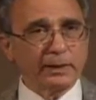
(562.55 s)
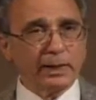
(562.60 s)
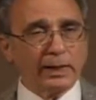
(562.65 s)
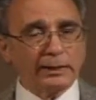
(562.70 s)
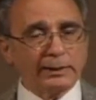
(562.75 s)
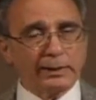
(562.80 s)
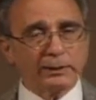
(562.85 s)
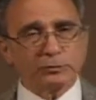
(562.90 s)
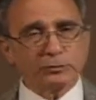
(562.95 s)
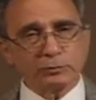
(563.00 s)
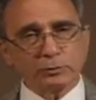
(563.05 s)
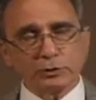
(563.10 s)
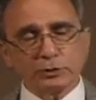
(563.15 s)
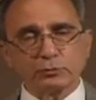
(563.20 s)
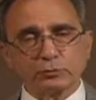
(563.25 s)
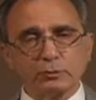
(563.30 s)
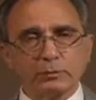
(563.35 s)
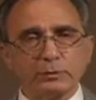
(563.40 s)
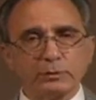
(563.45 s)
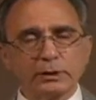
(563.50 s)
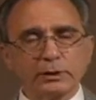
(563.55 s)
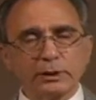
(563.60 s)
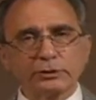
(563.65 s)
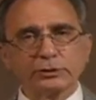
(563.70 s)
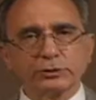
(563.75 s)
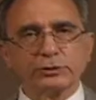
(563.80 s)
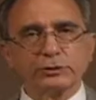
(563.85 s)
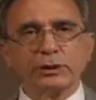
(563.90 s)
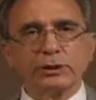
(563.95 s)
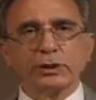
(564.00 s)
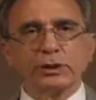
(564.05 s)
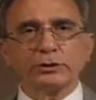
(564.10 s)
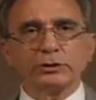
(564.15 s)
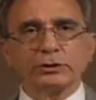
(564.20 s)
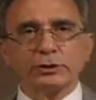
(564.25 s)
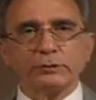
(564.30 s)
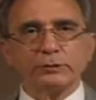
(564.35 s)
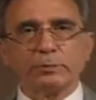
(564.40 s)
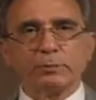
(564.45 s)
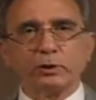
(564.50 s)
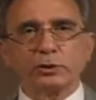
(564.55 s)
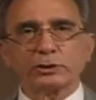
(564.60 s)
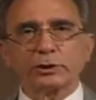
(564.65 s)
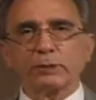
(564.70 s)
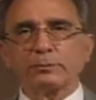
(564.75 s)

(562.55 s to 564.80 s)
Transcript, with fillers: And that's what this woman does. She, she puts